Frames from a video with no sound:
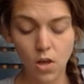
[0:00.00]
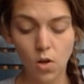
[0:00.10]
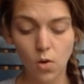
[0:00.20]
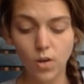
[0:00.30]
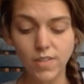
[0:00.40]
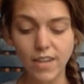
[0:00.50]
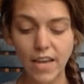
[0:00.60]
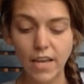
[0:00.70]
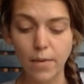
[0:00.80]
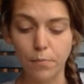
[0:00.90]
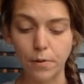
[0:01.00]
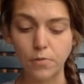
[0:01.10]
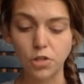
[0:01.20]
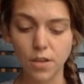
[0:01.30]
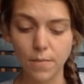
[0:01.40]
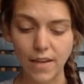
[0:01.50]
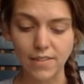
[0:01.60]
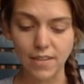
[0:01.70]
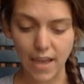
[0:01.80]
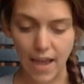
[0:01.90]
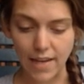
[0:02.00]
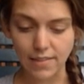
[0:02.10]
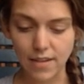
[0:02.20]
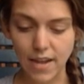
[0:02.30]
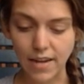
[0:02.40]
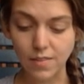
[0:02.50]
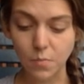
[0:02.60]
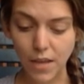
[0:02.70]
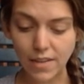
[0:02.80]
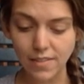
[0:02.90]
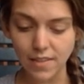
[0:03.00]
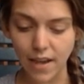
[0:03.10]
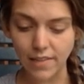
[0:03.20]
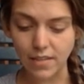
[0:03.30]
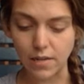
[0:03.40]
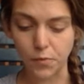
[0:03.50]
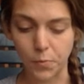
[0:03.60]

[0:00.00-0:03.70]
One day he approached Commandant Goethe and explained his idea for